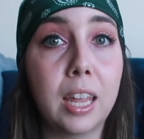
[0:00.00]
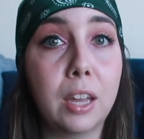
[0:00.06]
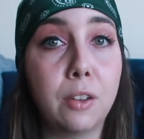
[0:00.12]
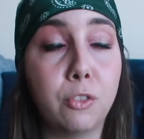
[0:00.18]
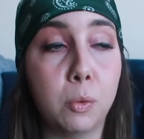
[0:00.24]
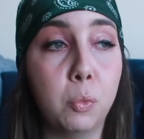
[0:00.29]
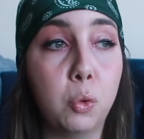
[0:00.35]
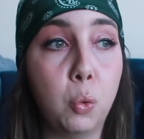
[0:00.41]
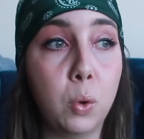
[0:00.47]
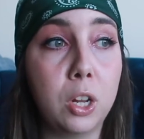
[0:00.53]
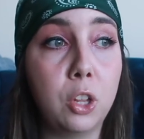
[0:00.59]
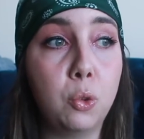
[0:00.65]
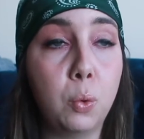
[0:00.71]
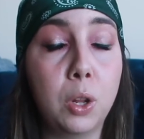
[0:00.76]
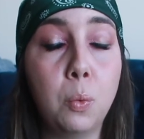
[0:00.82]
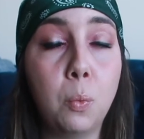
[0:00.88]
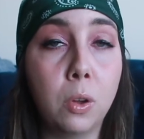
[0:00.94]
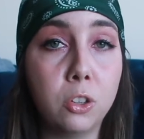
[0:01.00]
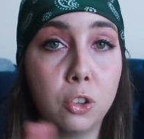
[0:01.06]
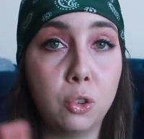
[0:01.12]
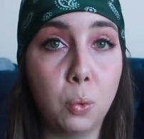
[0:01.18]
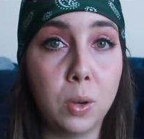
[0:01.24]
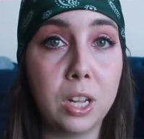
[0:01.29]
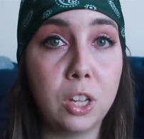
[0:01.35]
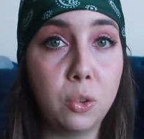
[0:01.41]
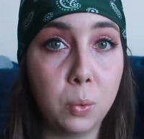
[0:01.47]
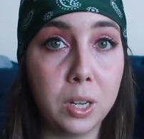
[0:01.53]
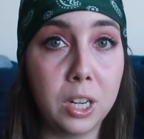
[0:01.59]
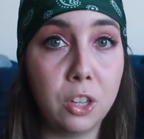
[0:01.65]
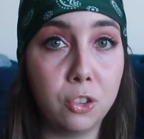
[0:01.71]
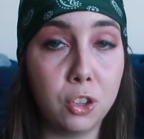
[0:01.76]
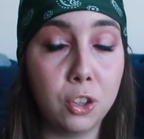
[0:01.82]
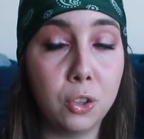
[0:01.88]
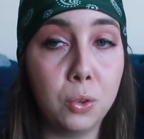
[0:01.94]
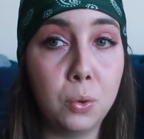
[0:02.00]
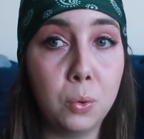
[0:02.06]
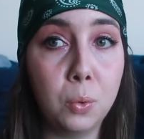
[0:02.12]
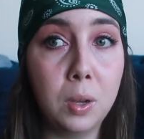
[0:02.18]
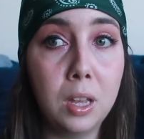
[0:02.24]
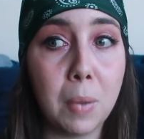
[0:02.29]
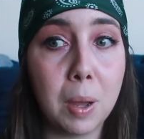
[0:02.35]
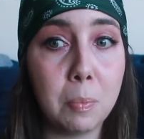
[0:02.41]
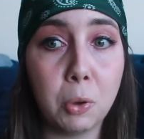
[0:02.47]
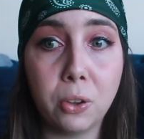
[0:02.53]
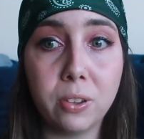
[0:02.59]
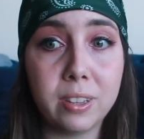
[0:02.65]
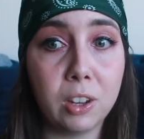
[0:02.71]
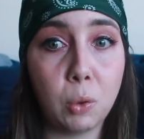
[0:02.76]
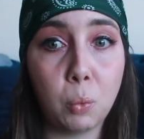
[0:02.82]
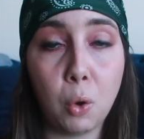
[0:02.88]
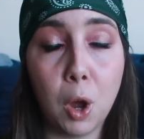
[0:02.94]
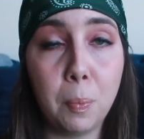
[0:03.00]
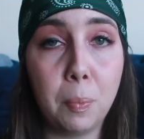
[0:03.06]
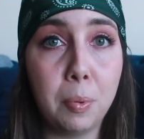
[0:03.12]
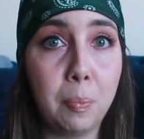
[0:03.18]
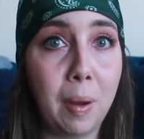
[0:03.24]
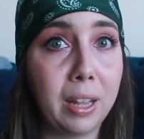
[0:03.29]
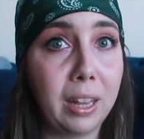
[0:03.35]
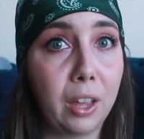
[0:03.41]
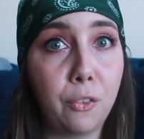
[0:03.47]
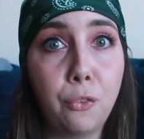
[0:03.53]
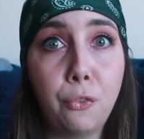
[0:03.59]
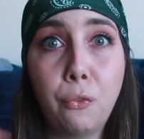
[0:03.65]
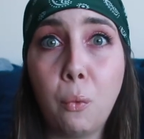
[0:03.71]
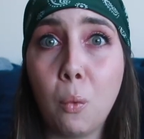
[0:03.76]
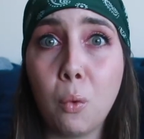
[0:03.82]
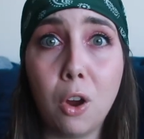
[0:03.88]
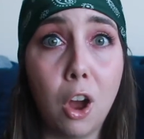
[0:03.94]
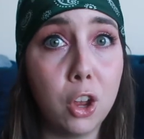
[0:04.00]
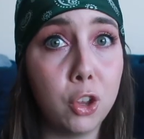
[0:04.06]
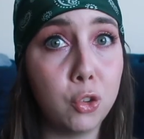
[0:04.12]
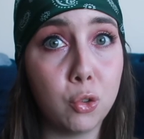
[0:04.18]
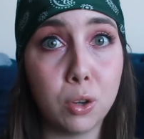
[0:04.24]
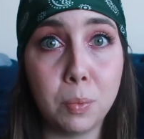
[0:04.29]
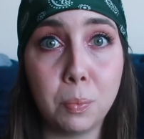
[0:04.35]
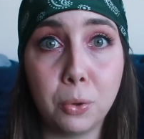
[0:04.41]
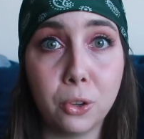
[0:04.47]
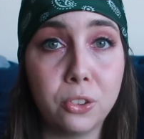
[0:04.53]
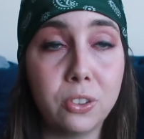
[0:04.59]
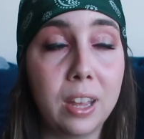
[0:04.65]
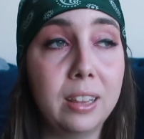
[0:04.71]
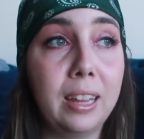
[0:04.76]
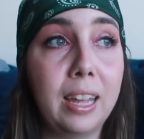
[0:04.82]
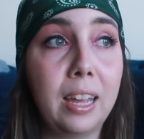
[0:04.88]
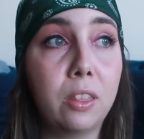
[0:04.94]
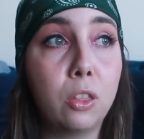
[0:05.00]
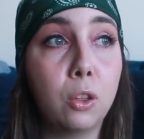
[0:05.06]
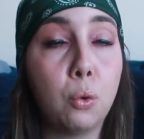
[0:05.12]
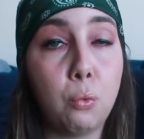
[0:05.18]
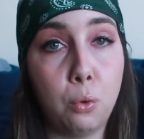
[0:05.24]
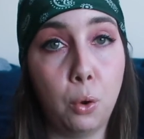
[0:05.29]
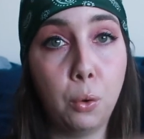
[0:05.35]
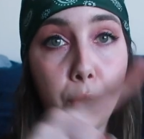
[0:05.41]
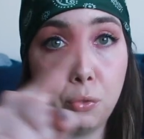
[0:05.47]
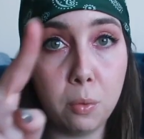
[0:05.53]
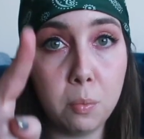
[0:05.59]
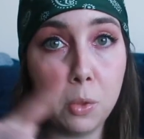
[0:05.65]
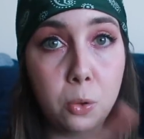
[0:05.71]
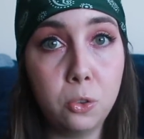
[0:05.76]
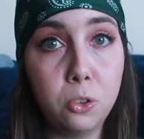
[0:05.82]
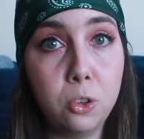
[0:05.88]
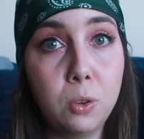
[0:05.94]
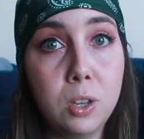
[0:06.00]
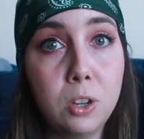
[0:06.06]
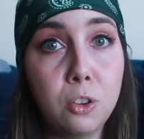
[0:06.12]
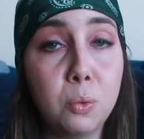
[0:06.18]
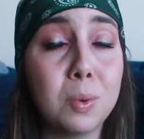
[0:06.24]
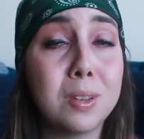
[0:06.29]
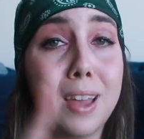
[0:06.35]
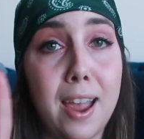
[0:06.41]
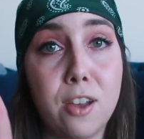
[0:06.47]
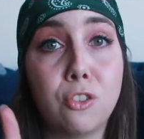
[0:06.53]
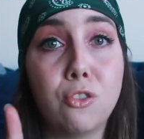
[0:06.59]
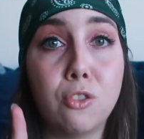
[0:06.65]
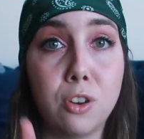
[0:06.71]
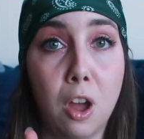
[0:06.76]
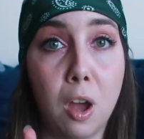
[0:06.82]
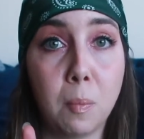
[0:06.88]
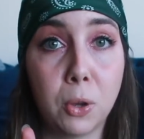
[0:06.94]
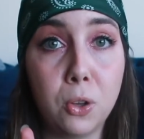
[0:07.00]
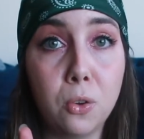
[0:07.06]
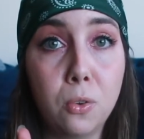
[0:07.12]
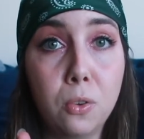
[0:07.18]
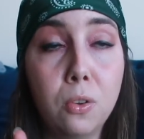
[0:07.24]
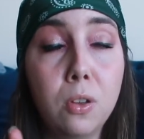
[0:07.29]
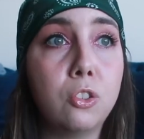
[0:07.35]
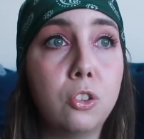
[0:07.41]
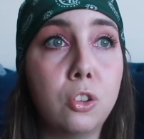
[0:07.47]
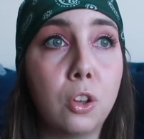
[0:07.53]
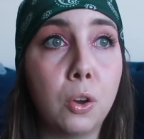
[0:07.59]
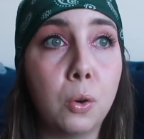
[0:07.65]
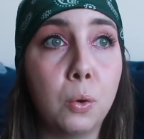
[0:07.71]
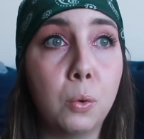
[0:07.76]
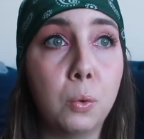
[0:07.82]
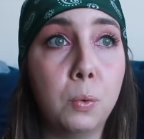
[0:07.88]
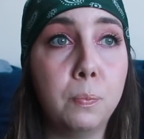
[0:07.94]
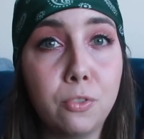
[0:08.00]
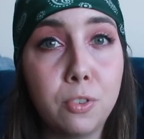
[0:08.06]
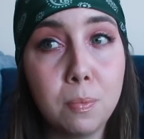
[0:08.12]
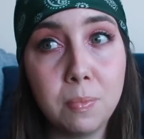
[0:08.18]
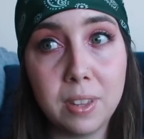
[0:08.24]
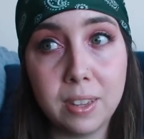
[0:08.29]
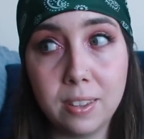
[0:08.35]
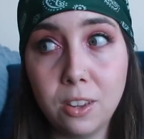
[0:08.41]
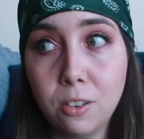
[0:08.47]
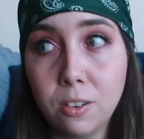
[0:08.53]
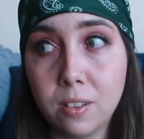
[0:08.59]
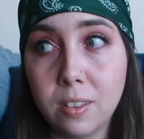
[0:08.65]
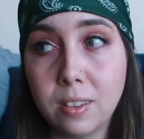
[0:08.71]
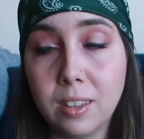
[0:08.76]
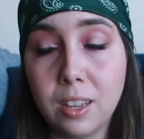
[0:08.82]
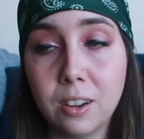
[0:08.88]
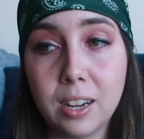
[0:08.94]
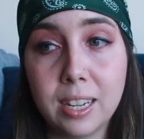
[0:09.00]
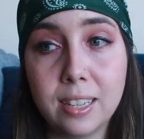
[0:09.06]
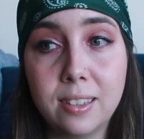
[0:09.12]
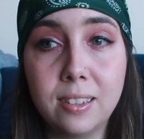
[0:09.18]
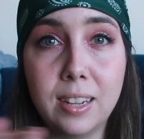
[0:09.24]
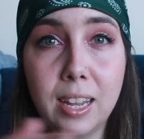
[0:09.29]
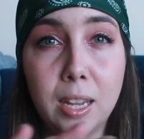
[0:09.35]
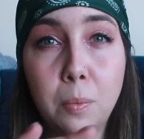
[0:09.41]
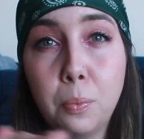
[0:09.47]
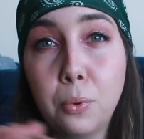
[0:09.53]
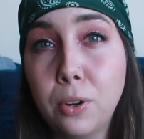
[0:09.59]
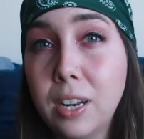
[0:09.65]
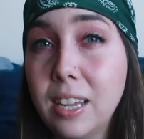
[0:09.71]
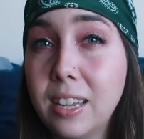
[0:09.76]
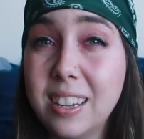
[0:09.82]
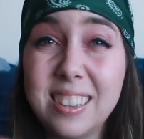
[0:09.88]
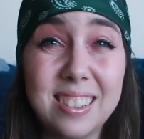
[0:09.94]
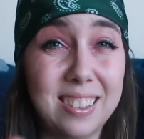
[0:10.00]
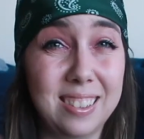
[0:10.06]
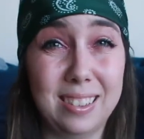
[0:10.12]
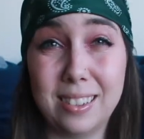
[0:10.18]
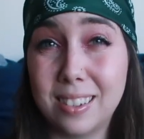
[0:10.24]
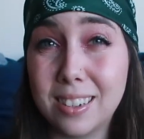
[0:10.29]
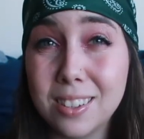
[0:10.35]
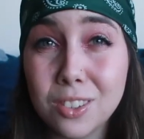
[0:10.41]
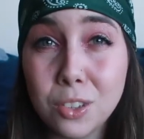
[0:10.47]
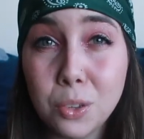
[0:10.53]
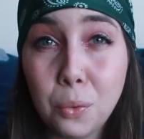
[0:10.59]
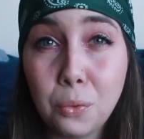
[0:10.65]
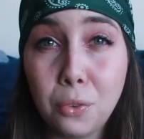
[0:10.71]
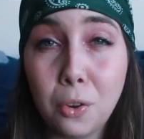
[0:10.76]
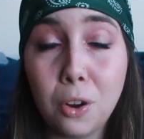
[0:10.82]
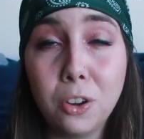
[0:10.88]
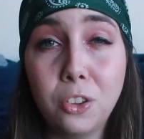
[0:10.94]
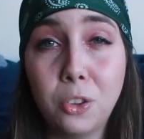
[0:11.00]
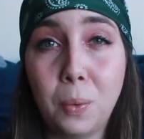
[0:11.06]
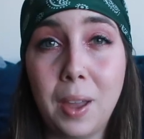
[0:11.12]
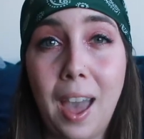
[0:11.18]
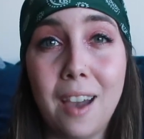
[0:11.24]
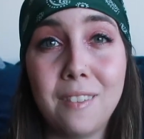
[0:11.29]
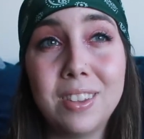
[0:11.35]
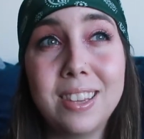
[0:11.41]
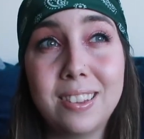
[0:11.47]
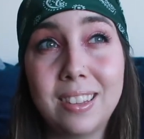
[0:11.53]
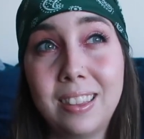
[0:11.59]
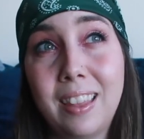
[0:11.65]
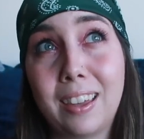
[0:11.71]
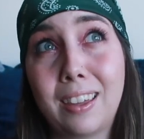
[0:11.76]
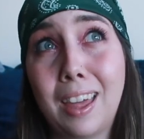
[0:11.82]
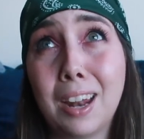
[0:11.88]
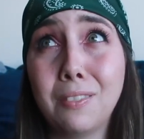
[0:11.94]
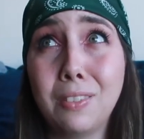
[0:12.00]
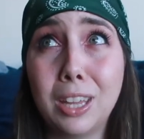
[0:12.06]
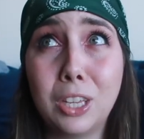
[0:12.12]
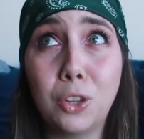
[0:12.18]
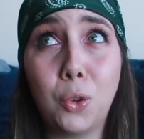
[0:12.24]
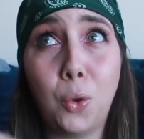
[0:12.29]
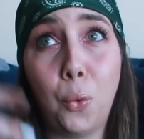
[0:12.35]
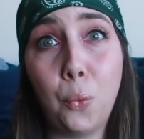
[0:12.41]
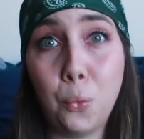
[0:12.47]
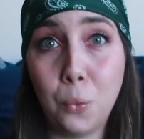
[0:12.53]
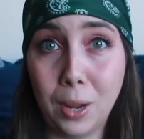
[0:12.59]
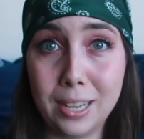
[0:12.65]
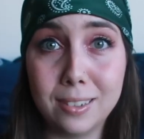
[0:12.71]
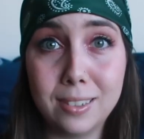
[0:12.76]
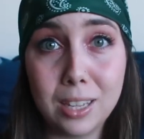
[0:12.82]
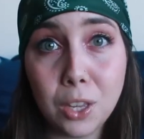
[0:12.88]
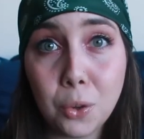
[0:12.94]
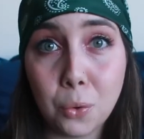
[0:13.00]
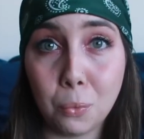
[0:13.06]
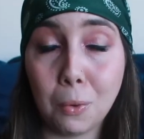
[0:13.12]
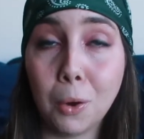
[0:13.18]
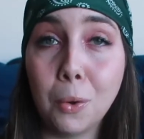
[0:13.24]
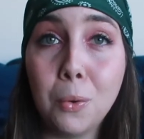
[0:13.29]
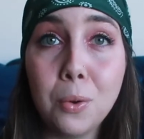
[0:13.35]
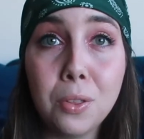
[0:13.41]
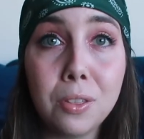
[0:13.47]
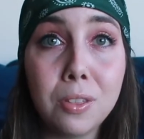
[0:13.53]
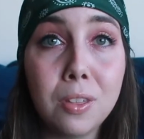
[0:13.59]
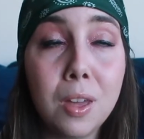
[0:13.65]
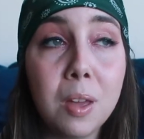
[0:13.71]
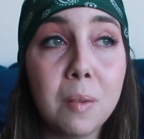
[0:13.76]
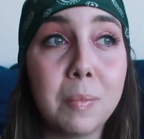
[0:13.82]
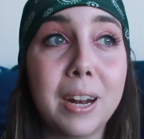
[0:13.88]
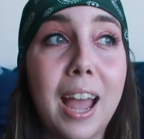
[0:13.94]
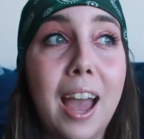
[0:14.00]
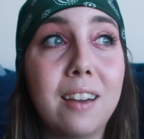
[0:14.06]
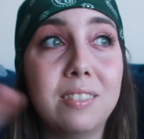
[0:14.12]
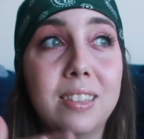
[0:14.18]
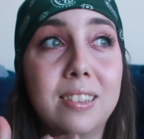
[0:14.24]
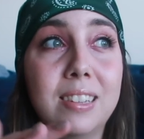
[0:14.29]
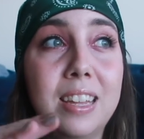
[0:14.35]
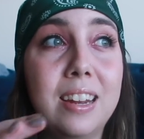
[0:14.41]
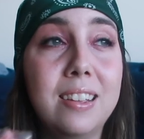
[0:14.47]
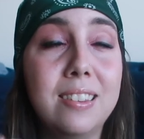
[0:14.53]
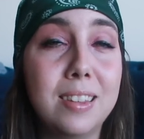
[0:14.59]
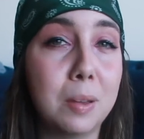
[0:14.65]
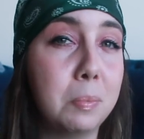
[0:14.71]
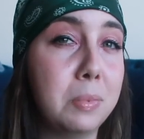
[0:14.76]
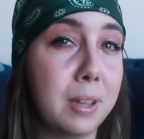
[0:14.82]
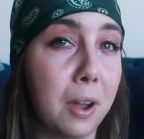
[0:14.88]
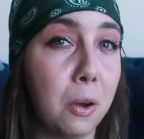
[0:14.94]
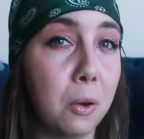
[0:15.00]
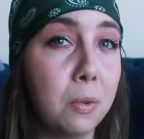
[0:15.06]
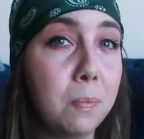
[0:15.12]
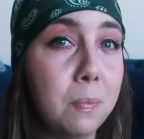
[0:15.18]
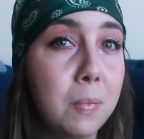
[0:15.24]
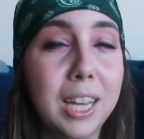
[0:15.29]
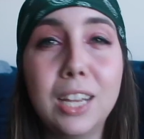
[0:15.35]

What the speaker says: Like from 2021 to 2022, my book sales were up by like 400%. Like the growth from those 2 years was astronomical. So from this year, it stayed pretty consistent so far. So I haven't seen that kind of like crazy growth, but I haven't seen it dip down.